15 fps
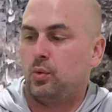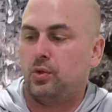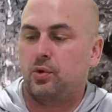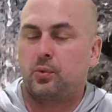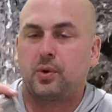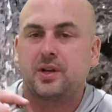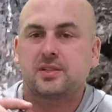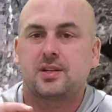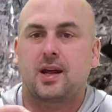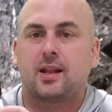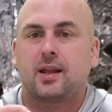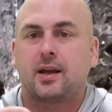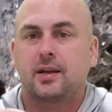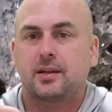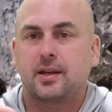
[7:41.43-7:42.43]
the reason I
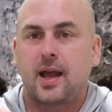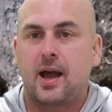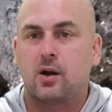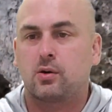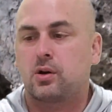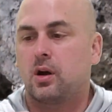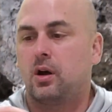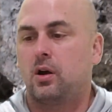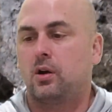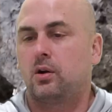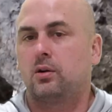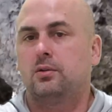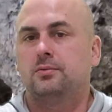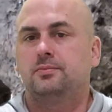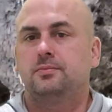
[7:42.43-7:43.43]
like
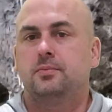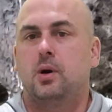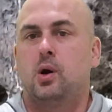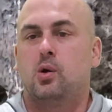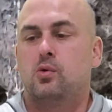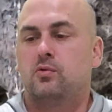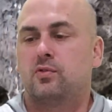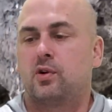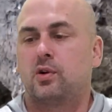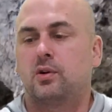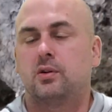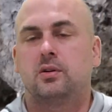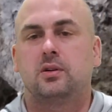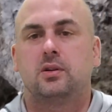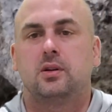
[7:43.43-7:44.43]
alcohol
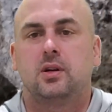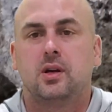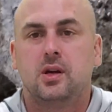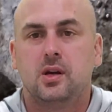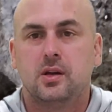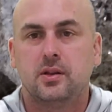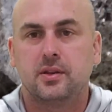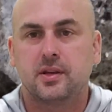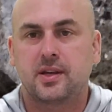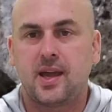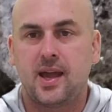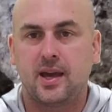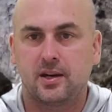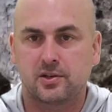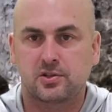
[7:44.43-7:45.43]
over the
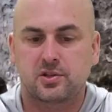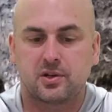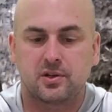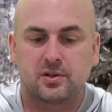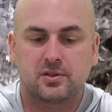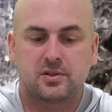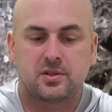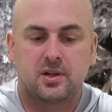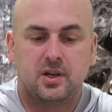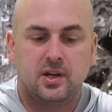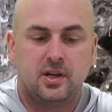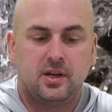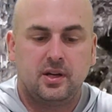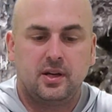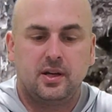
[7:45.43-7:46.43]
canisters
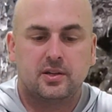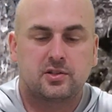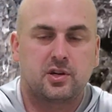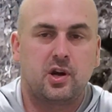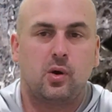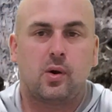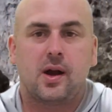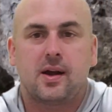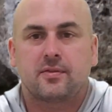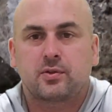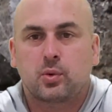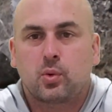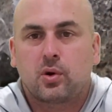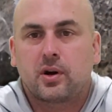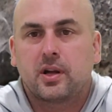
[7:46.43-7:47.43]
is you don't have to
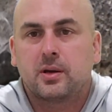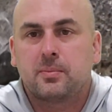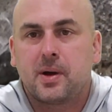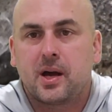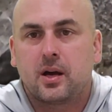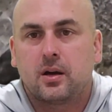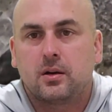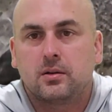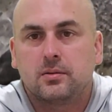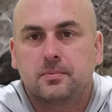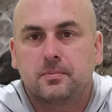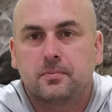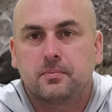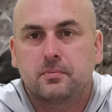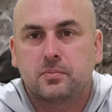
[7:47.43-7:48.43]
worry about,
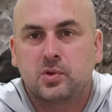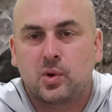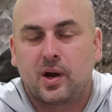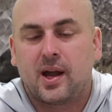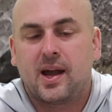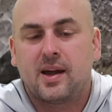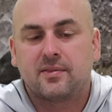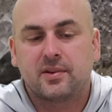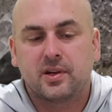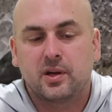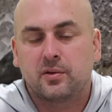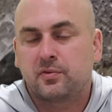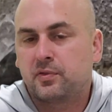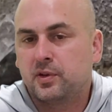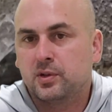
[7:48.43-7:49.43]
do I have
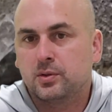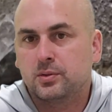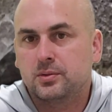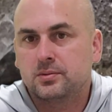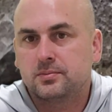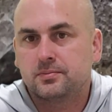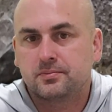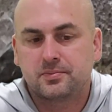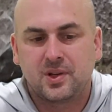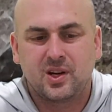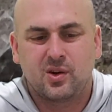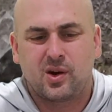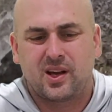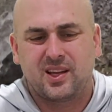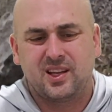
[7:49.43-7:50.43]
enough fuel?
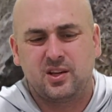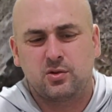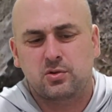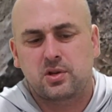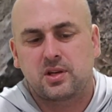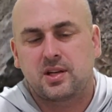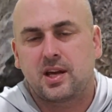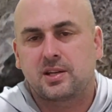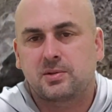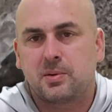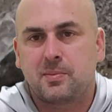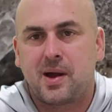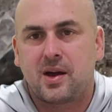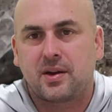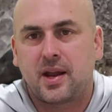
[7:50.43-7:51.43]
It usually takes me
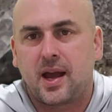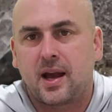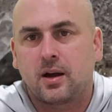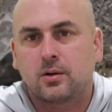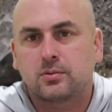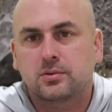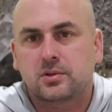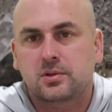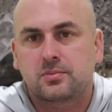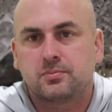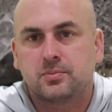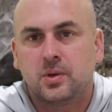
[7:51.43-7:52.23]
about an ounce,